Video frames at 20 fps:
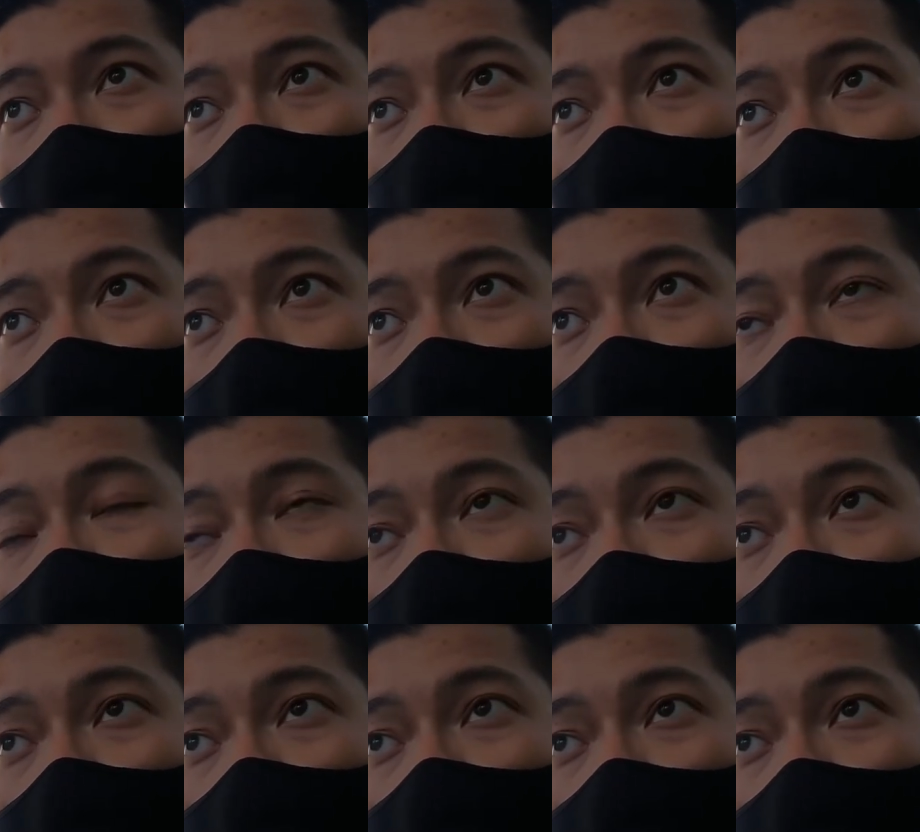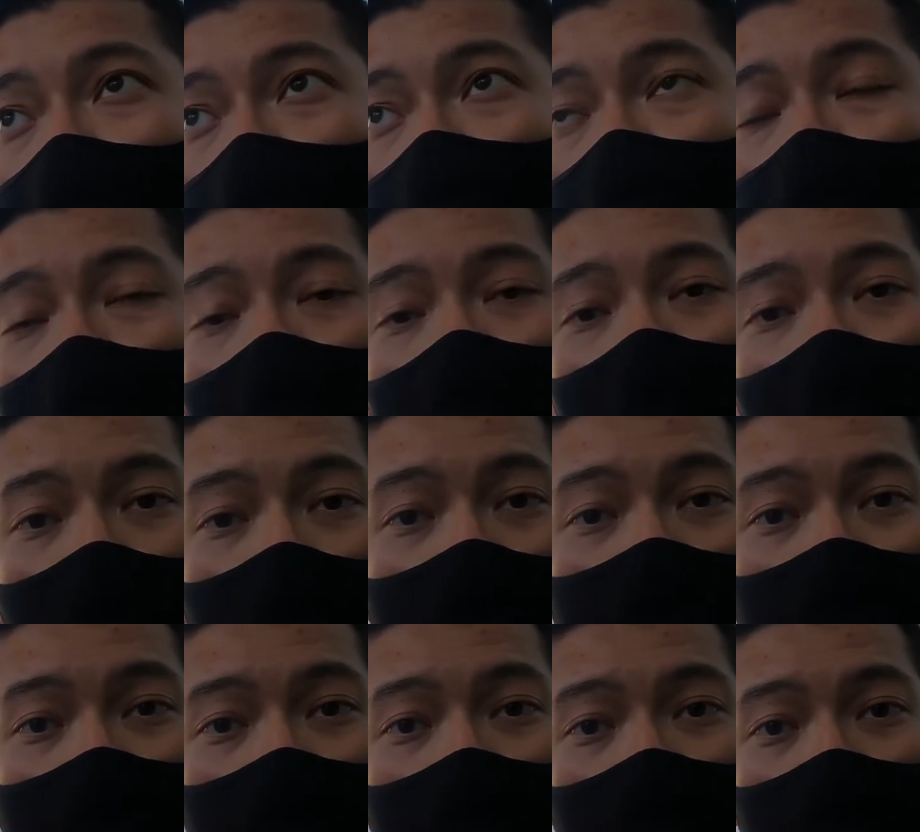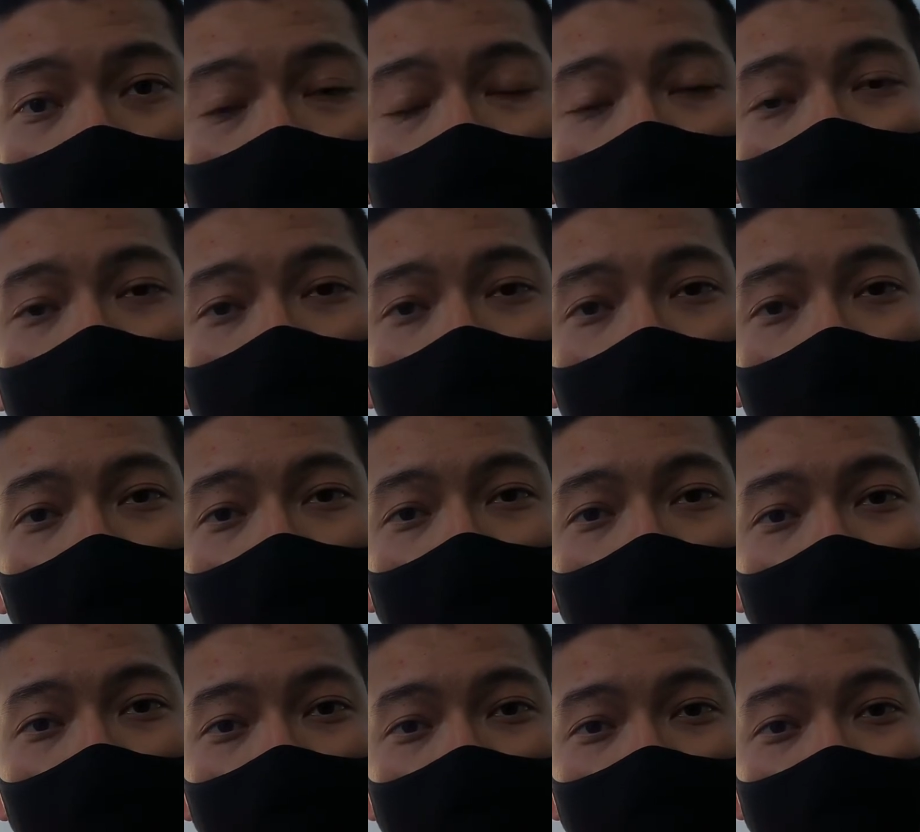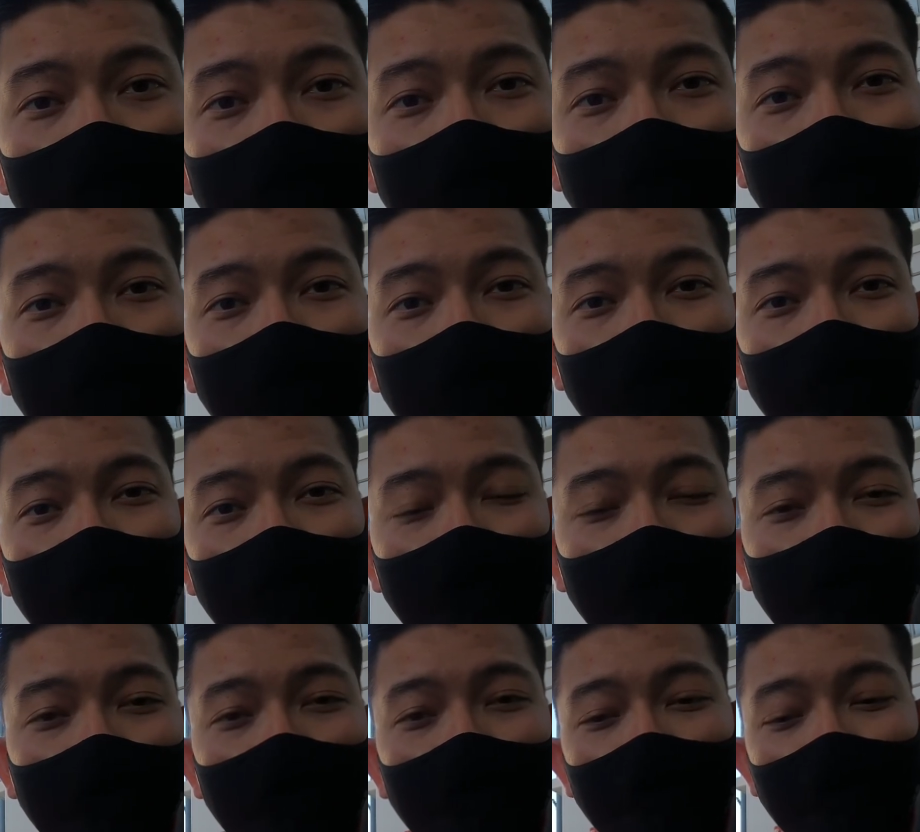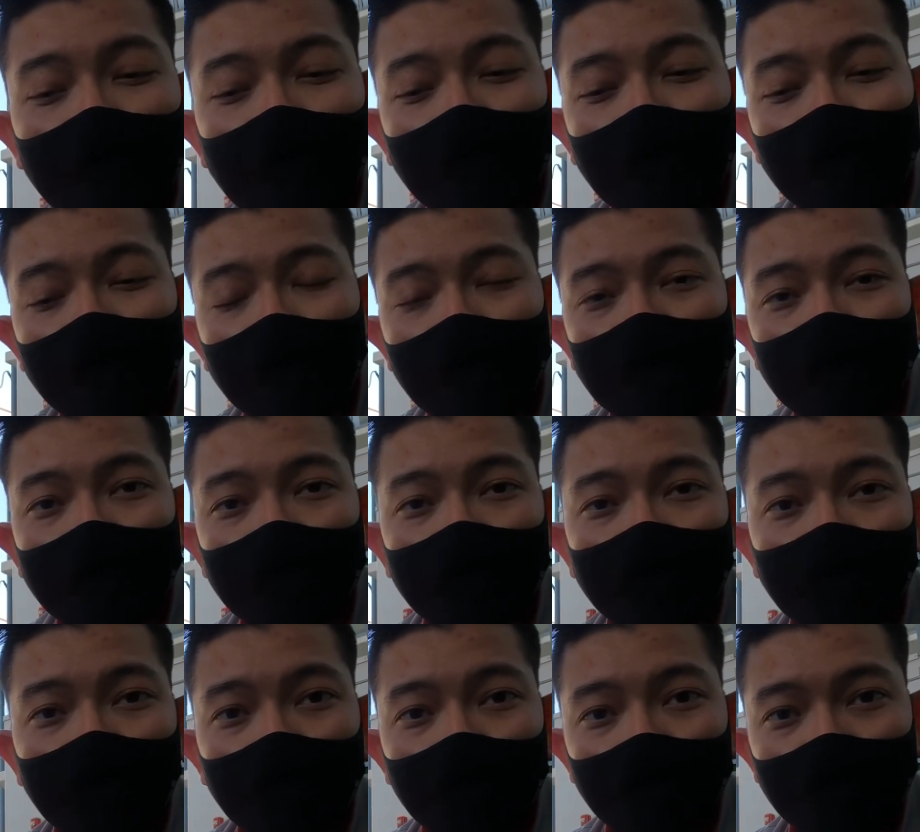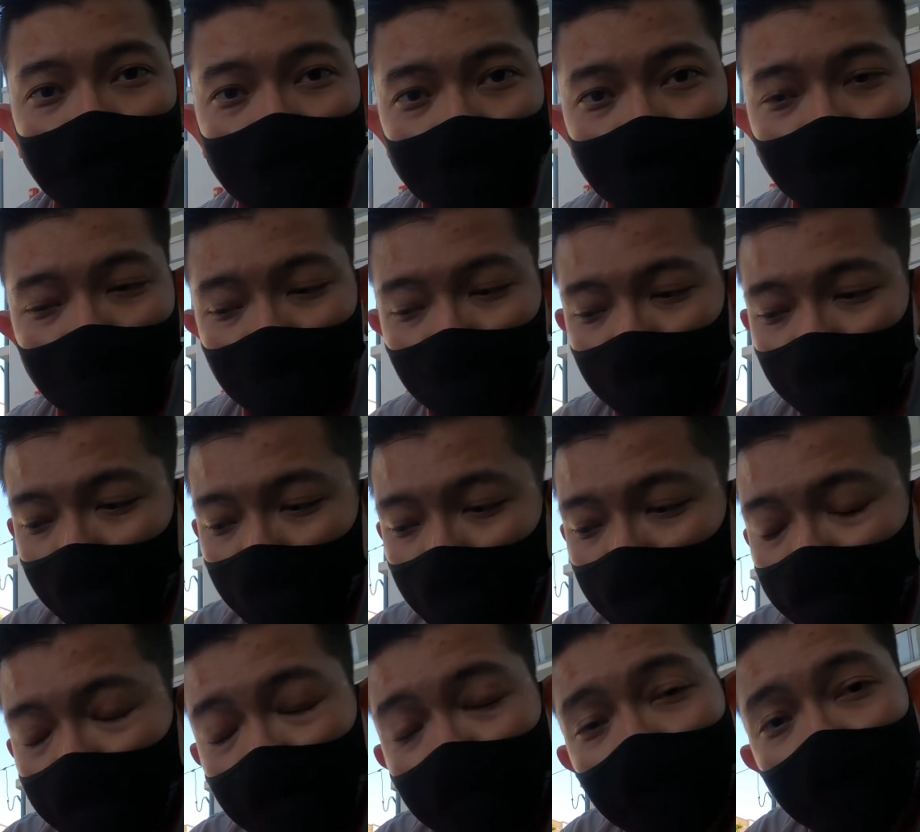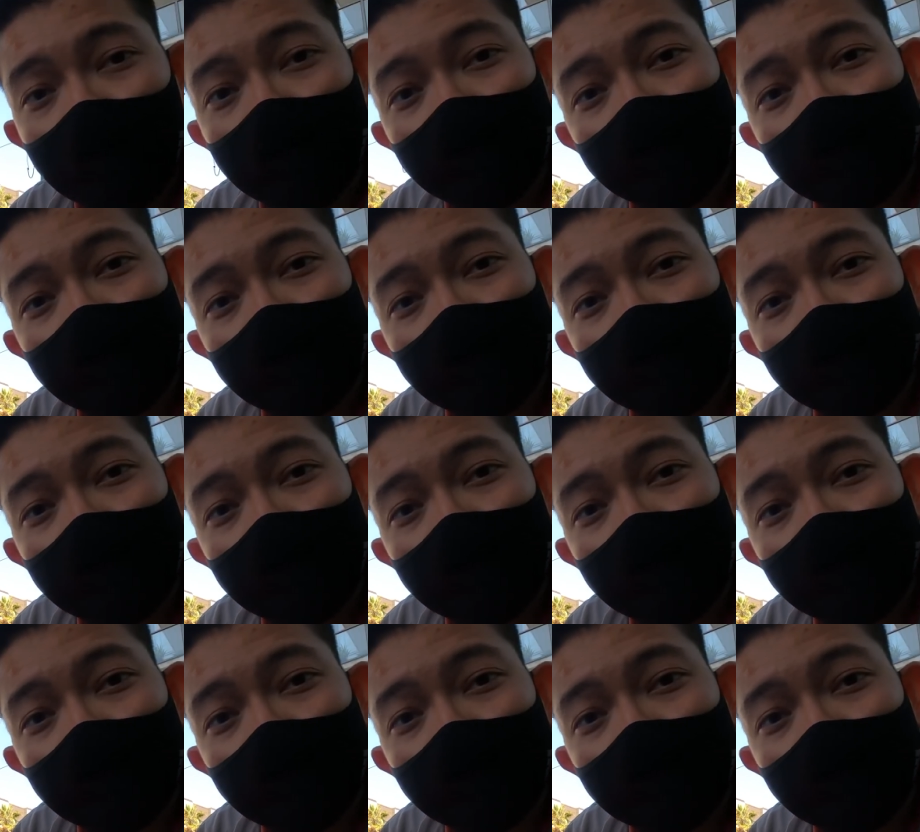and get healthy, I guess. All right, see you next on the next video.